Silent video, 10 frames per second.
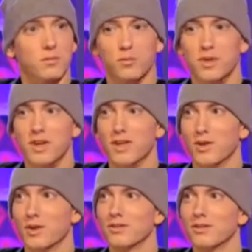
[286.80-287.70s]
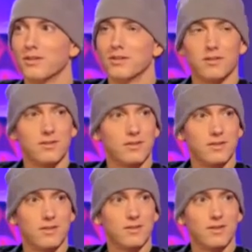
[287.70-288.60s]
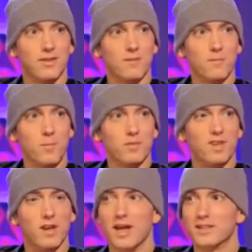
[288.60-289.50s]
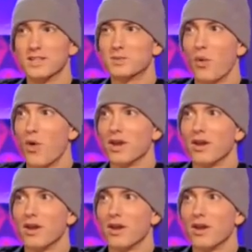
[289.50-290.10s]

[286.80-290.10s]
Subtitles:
Me neither. At this point...